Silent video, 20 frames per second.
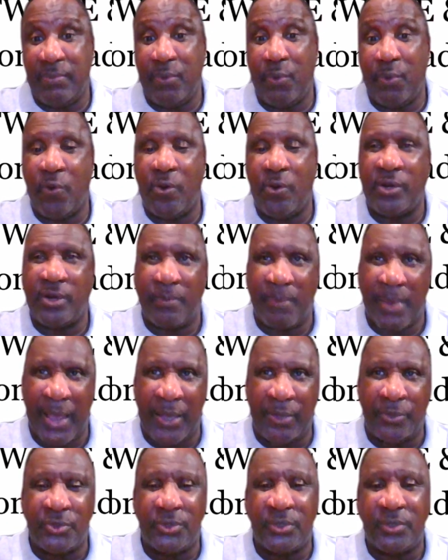The
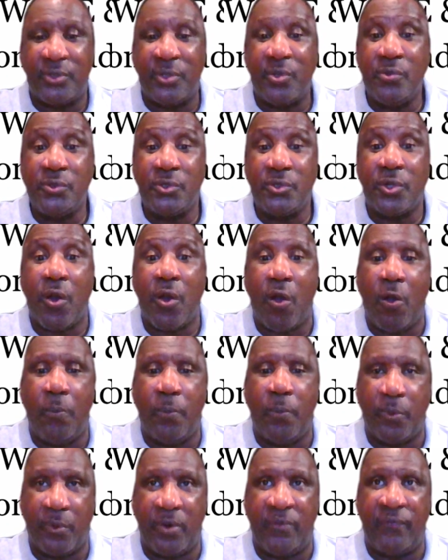keyboard, the mouse,
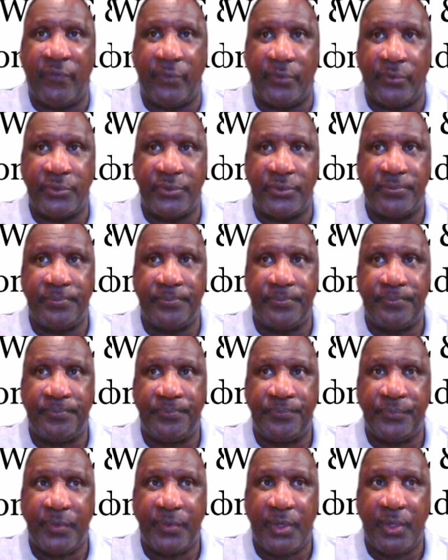those are called peripherals.